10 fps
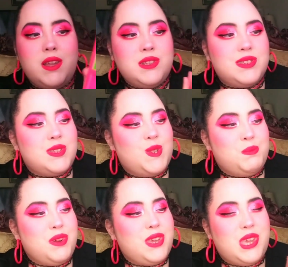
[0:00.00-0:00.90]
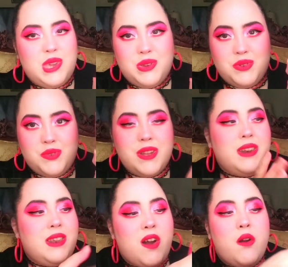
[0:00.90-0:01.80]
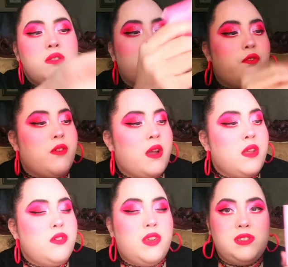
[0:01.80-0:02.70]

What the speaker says: is super cute. Now in the front you can